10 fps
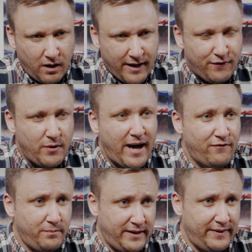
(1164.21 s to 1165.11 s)
If you
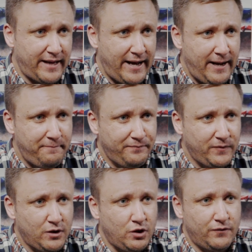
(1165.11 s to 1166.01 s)
haven't been there,
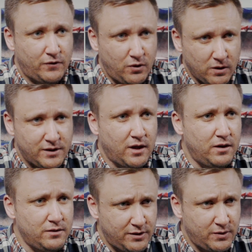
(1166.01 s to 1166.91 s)
you've got to
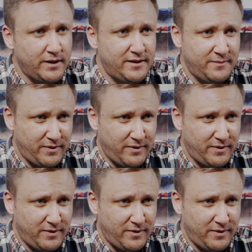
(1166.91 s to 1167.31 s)
go to Twerton